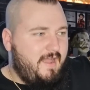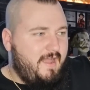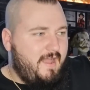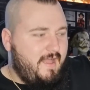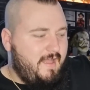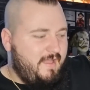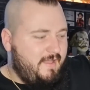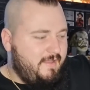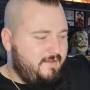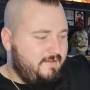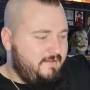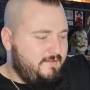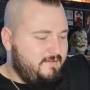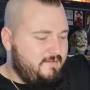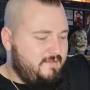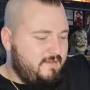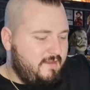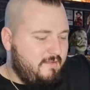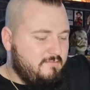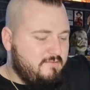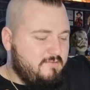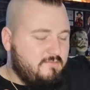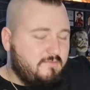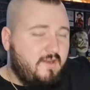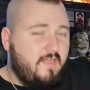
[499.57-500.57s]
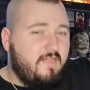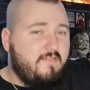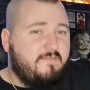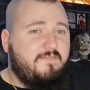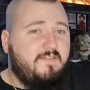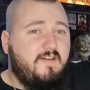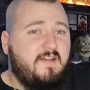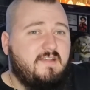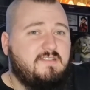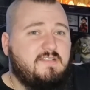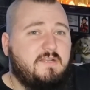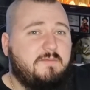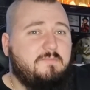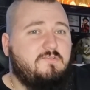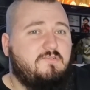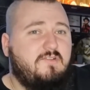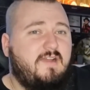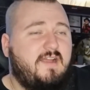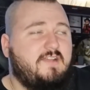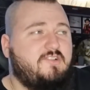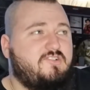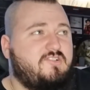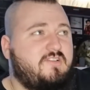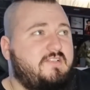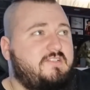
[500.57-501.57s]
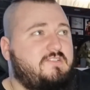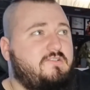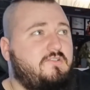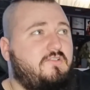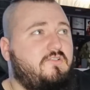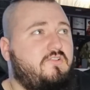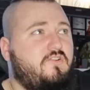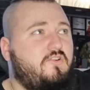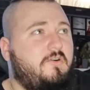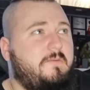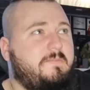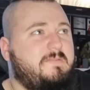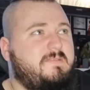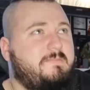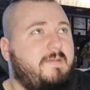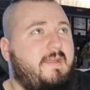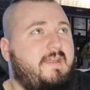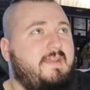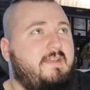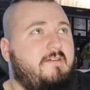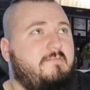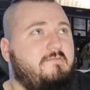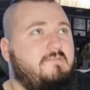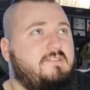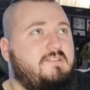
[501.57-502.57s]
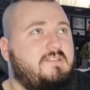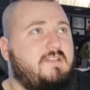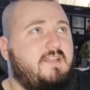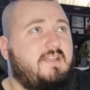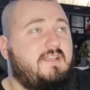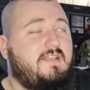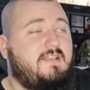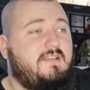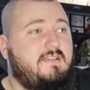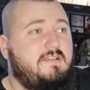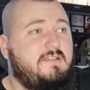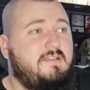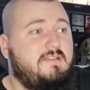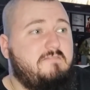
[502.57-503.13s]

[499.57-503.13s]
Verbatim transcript: And it was one of the first times where I actually saw corpse paint and was like,